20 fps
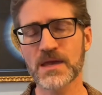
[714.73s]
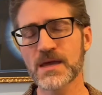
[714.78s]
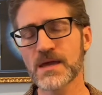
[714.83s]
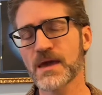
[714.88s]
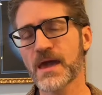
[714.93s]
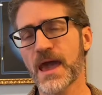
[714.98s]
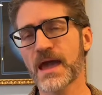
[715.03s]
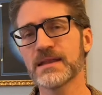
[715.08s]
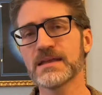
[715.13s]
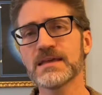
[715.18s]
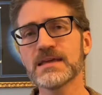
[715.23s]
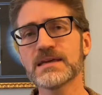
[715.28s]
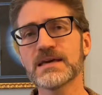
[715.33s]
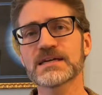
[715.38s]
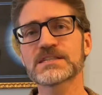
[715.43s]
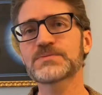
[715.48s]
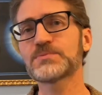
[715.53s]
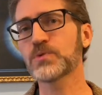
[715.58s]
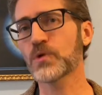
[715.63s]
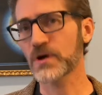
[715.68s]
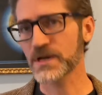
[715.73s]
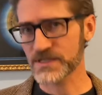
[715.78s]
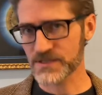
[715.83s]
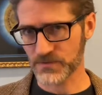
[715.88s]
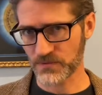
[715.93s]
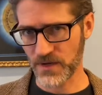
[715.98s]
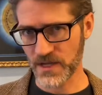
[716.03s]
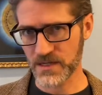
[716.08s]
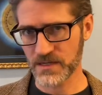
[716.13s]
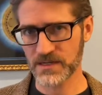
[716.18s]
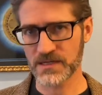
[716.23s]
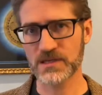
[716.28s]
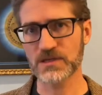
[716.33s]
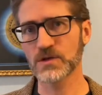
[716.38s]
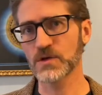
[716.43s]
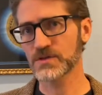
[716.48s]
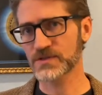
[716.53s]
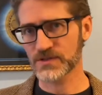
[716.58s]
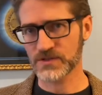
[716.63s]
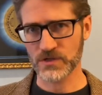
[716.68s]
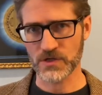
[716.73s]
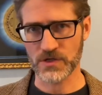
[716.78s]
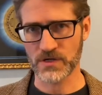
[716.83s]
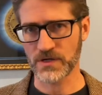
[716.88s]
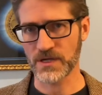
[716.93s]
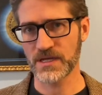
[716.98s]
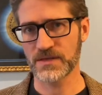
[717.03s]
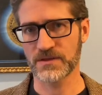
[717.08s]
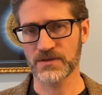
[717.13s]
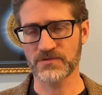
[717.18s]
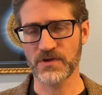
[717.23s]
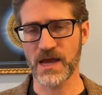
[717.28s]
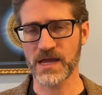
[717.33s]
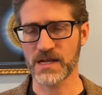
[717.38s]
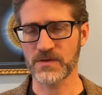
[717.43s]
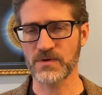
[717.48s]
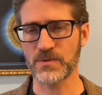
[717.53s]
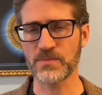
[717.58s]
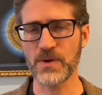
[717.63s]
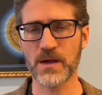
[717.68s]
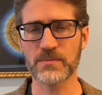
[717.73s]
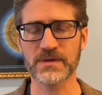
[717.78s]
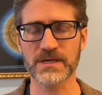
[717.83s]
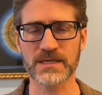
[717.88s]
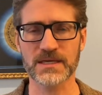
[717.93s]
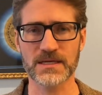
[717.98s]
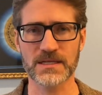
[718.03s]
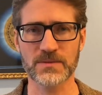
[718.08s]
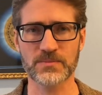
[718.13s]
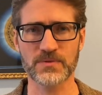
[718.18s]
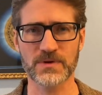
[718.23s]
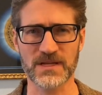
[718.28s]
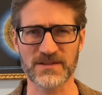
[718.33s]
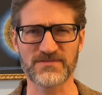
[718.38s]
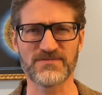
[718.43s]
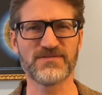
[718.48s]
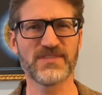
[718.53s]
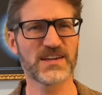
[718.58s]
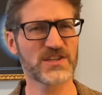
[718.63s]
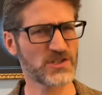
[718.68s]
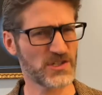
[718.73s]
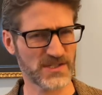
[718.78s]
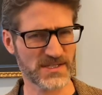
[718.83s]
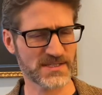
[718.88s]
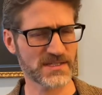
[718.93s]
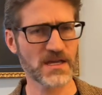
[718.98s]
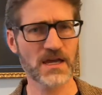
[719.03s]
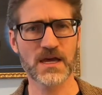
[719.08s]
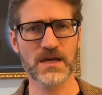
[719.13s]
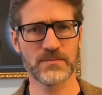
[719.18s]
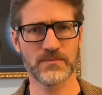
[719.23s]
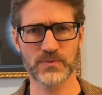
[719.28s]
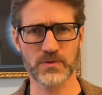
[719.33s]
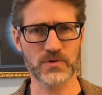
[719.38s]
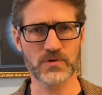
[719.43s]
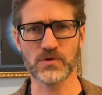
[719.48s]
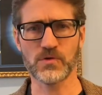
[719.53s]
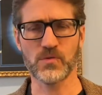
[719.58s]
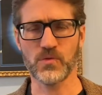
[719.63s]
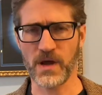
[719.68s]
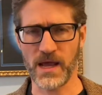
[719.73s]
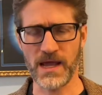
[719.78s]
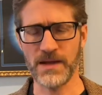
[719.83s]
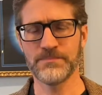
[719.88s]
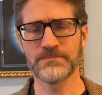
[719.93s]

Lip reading: And he exploits Rin, and he uses her in the Dragon Republic in a pretty vicious, brutal way.